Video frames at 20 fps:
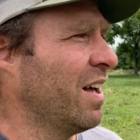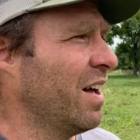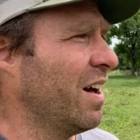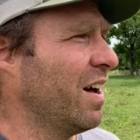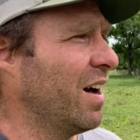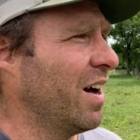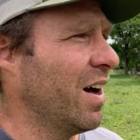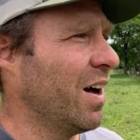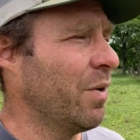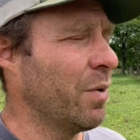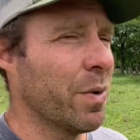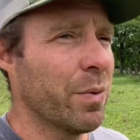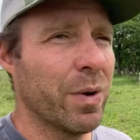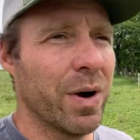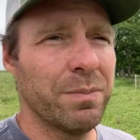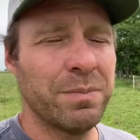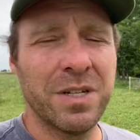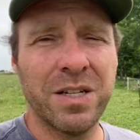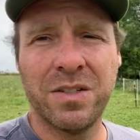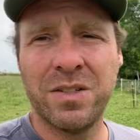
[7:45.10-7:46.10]
Uh, we were
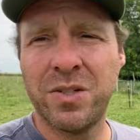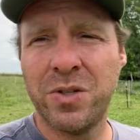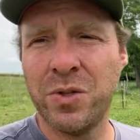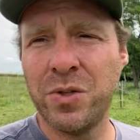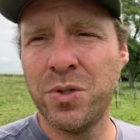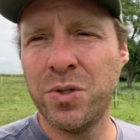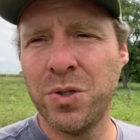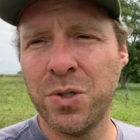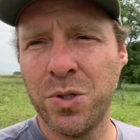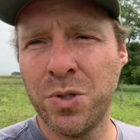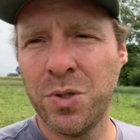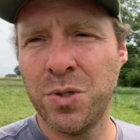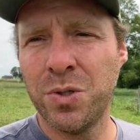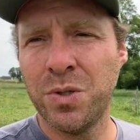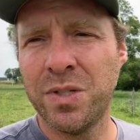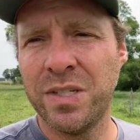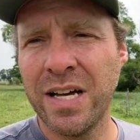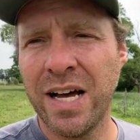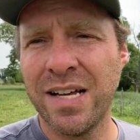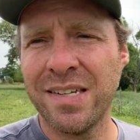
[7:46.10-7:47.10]
up to two
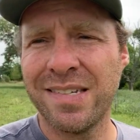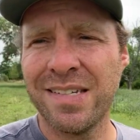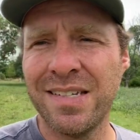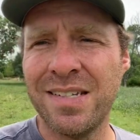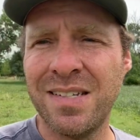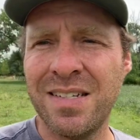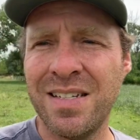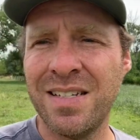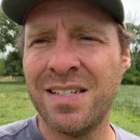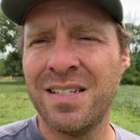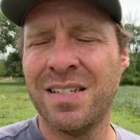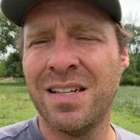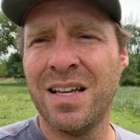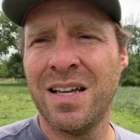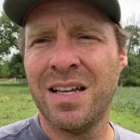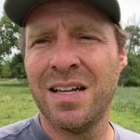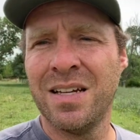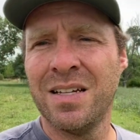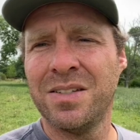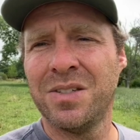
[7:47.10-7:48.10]
dozen,
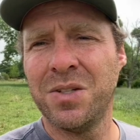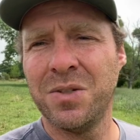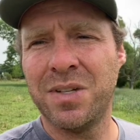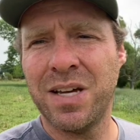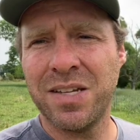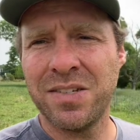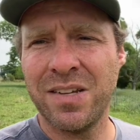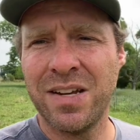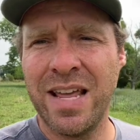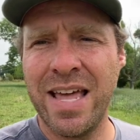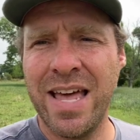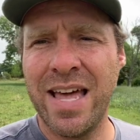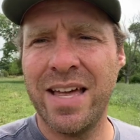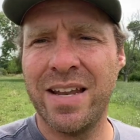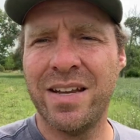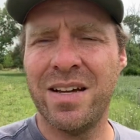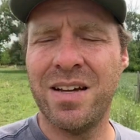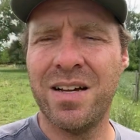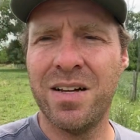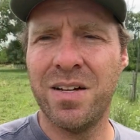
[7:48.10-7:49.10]
two dozen
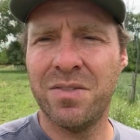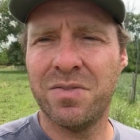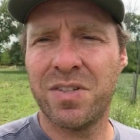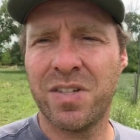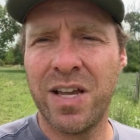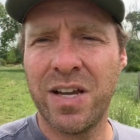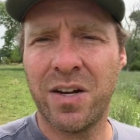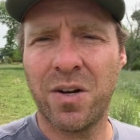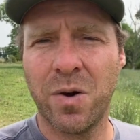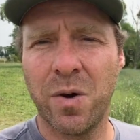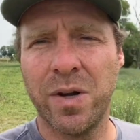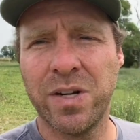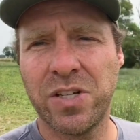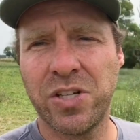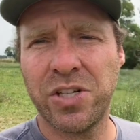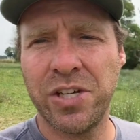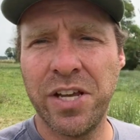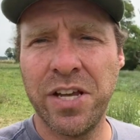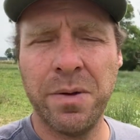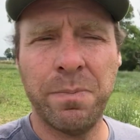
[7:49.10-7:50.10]
head of St. Croix
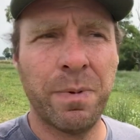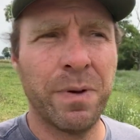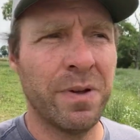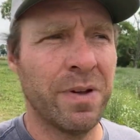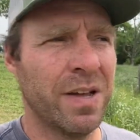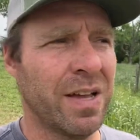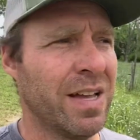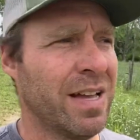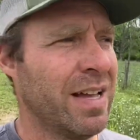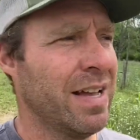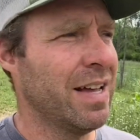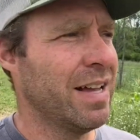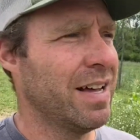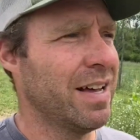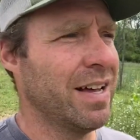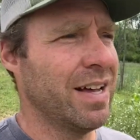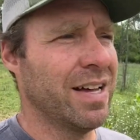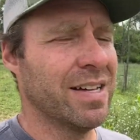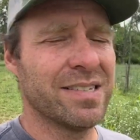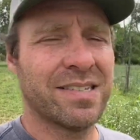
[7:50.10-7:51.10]
sheep,
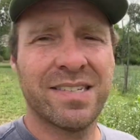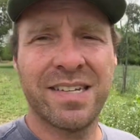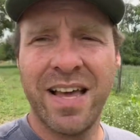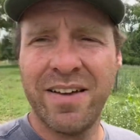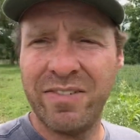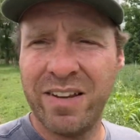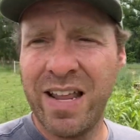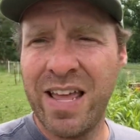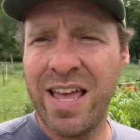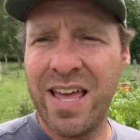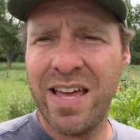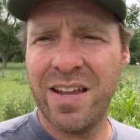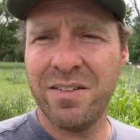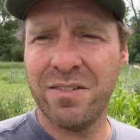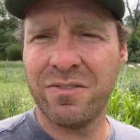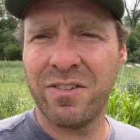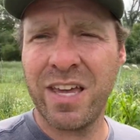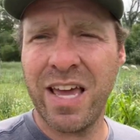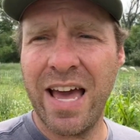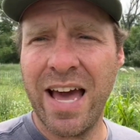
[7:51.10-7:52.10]
uh, seven head
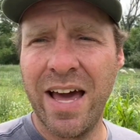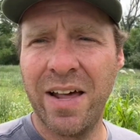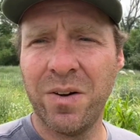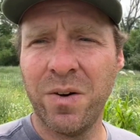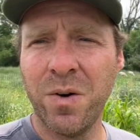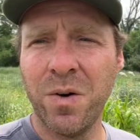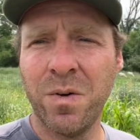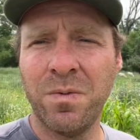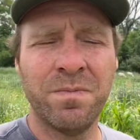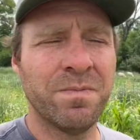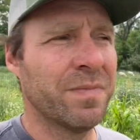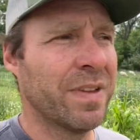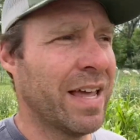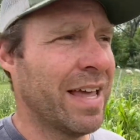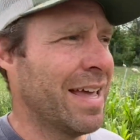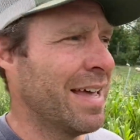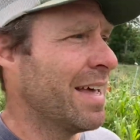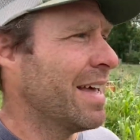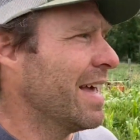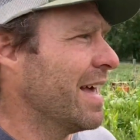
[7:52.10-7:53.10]
of cattle,
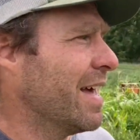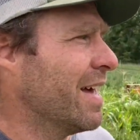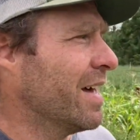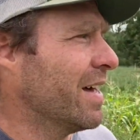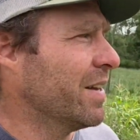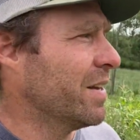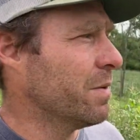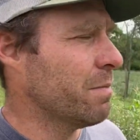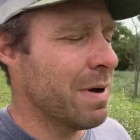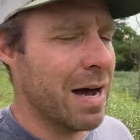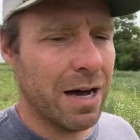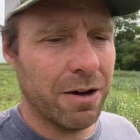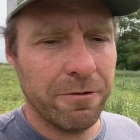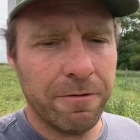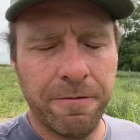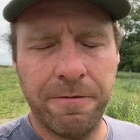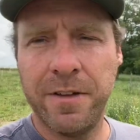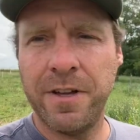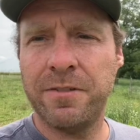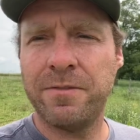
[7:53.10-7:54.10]
and about
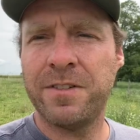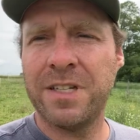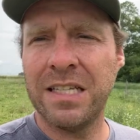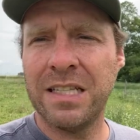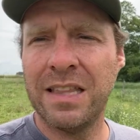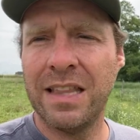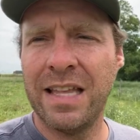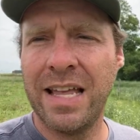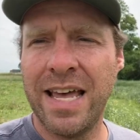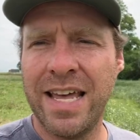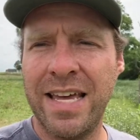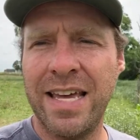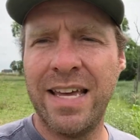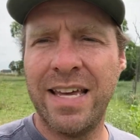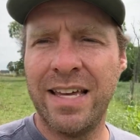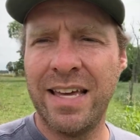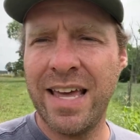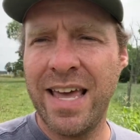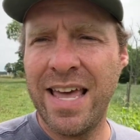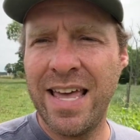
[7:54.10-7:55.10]
50
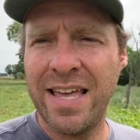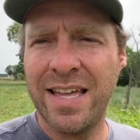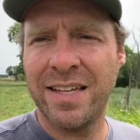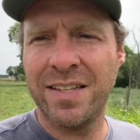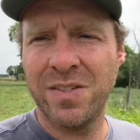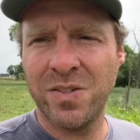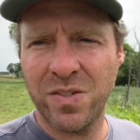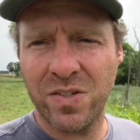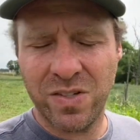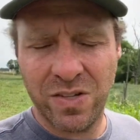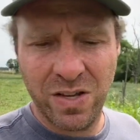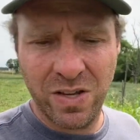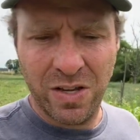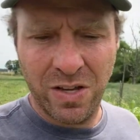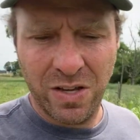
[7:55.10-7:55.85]
laying hens.